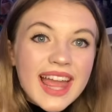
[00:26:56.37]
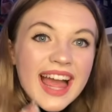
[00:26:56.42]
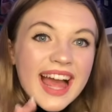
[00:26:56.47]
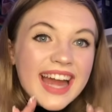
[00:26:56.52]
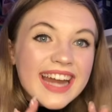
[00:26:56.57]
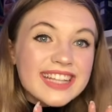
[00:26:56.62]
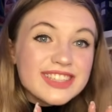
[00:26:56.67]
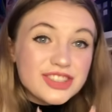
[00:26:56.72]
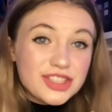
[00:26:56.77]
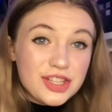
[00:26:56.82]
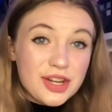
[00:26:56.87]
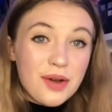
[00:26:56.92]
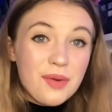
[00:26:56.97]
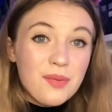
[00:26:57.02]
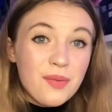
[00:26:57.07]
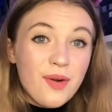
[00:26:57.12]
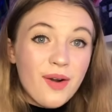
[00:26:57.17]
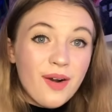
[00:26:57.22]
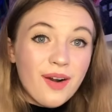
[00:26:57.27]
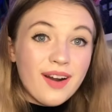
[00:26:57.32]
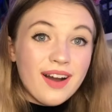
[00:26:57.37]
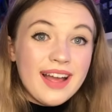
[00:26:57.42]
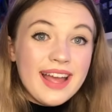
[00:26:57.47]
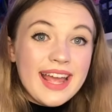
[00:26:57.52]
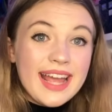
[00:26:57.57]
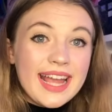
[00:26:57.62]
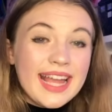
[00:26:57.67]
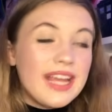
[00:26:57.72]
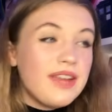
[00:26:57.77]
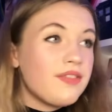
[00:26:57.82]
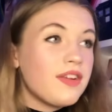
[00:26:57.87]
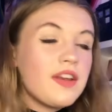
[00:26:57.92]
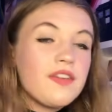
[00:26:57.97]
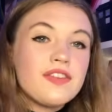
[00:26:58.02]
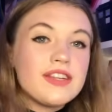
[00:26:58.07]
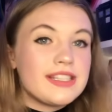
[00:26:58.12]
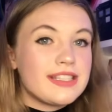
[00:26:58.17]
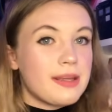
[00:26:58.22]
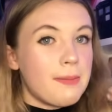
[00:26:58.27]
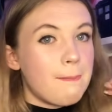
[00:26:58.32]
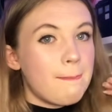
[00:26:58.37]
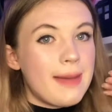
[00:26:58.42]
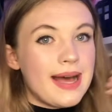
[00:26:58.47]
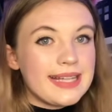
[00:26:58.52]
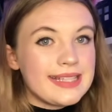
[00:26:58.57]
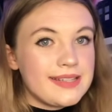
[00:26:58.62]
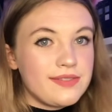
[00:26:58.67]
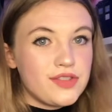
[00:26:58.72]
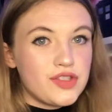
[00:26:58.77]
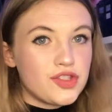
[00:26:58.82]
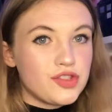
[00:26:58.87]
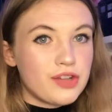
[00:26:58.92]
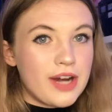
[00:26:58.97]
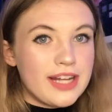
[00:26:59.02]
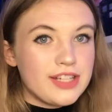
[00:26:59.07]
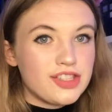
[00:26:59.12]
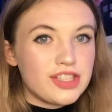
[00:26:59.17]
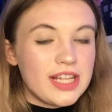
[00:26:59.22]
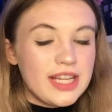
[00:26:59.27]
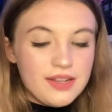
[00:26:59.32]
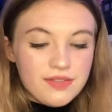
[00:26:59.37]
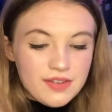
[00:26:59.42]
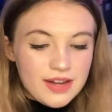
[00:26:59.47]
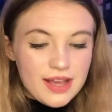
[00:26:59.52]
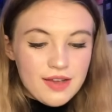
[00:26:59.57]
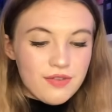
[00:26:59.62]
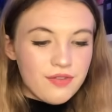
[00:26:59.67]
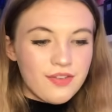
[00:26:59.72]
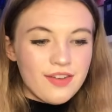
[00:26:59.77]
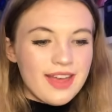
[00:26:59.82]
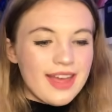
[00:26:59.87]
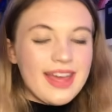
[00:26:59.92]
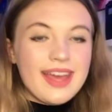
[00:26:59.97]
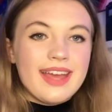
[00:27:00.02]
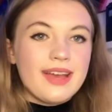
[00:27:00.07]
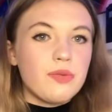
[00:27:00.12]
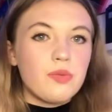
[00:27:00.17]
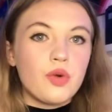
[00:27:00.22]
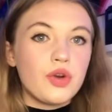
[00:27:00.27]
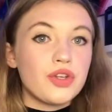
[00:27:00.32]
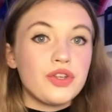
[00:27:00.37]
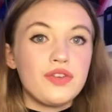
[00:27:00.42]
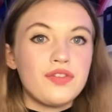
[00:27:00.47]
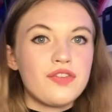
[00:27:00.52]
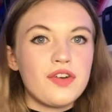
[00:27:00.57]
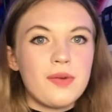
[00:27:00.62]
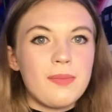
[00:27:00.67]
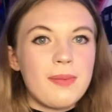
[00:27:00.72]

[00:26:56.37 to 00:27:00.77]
And you know what? Even if it's a massive stretch, even if what you feel